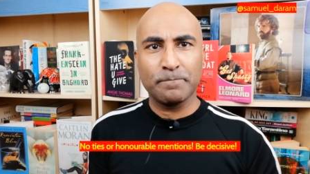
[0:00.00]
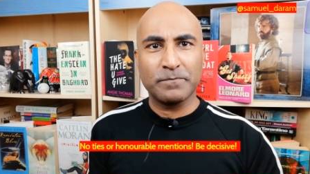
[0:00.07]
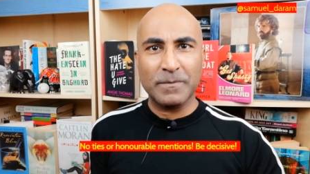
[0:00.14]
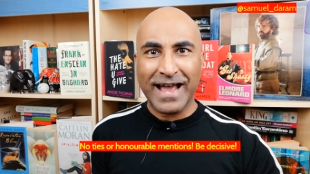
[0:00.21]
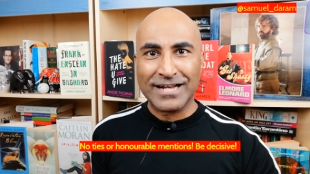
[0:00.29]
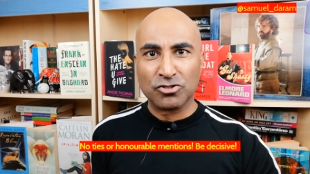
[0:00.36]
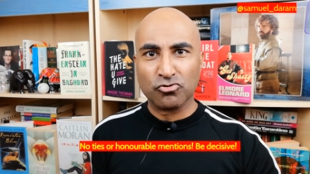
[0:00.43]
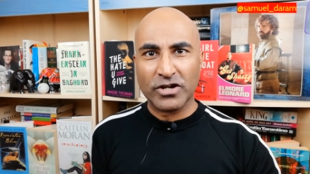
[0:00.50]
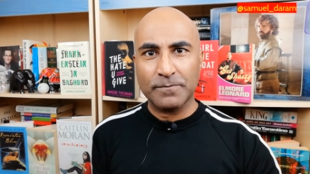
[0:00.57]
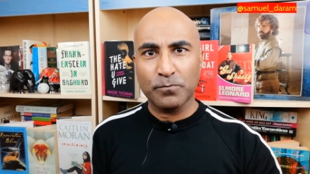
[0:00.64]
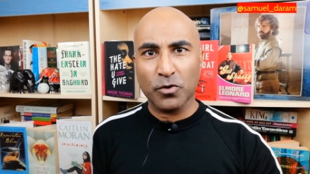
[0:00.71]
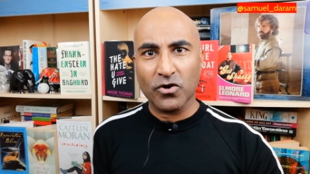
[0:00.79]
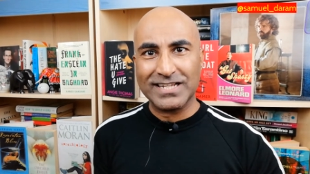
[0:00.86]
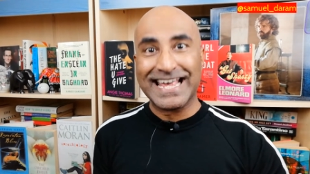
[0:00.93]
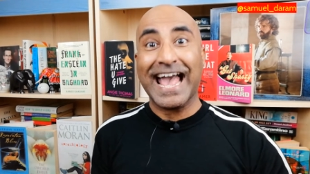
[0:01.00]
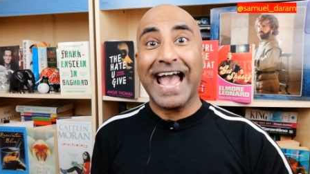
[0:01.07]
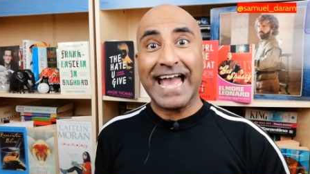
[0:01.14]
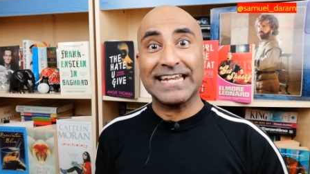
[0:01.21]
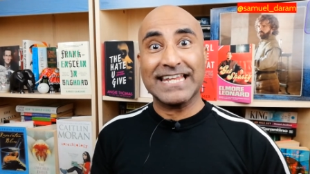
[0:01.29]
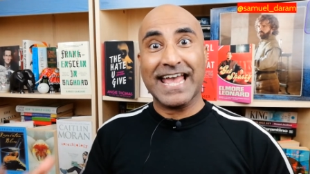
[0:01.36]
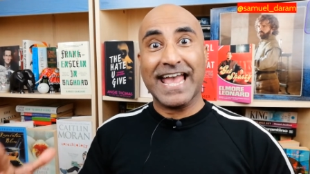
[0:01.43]
the Backstreet Boys
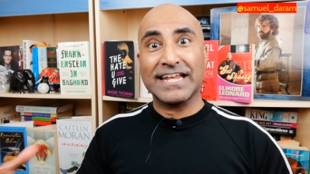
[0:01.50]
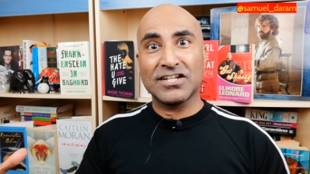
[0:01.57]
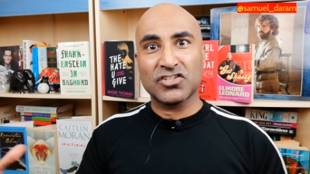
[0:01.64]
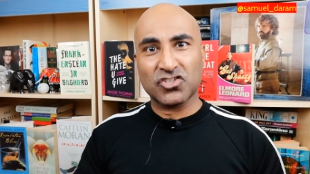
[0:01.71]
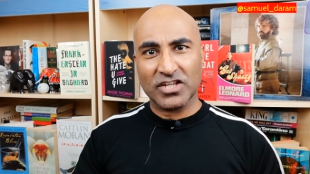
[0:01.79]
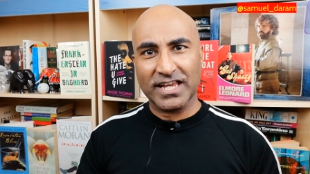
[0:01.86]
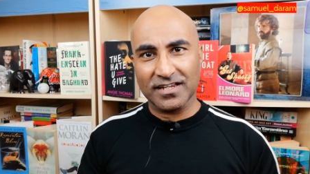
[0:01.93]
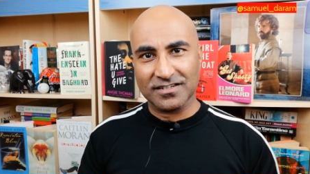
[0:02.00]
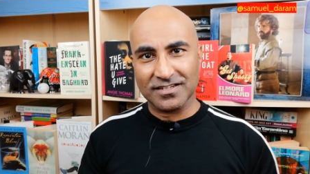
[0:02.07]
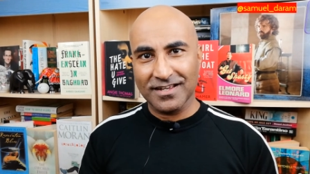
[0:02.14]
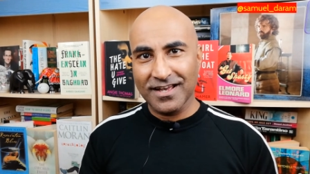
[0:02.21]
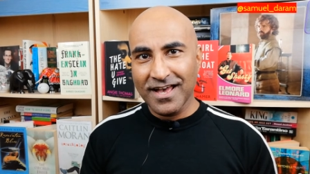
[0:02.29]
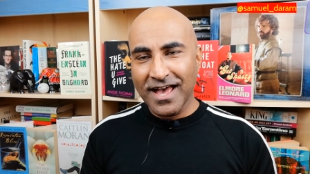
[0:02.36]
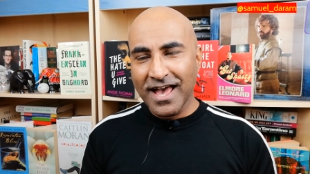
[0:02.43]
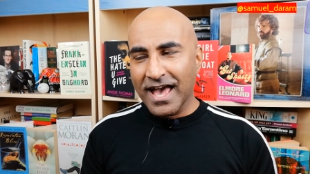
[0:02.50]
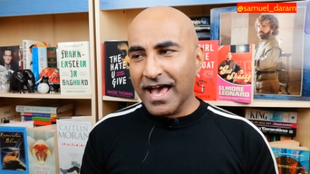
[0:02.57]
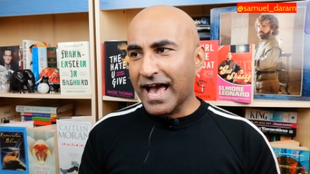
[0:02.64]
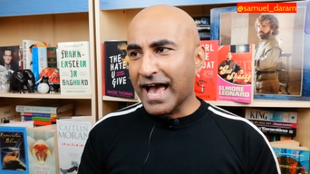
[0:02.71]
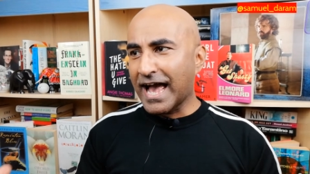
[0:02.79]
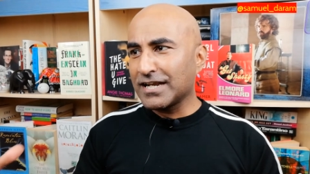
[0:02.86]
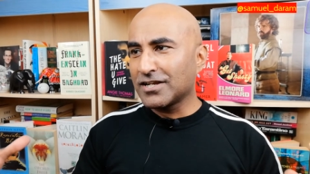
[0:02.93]
and NSYNC.
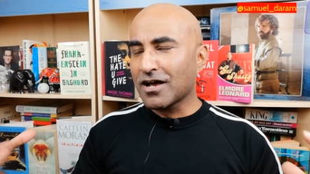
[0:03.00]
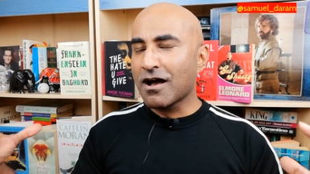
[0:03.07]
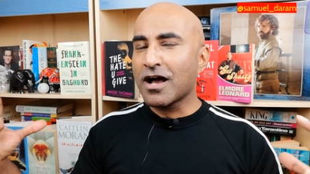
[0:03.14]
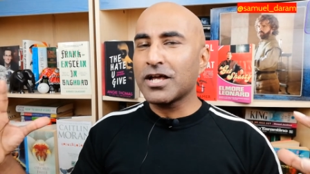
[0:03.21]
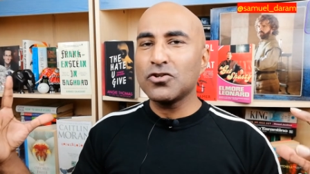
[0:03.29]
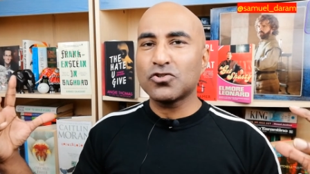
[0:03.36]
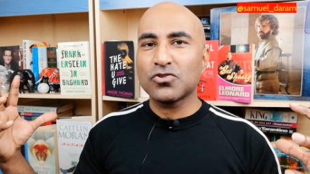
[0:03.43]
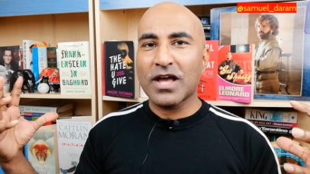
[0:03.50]
And I used to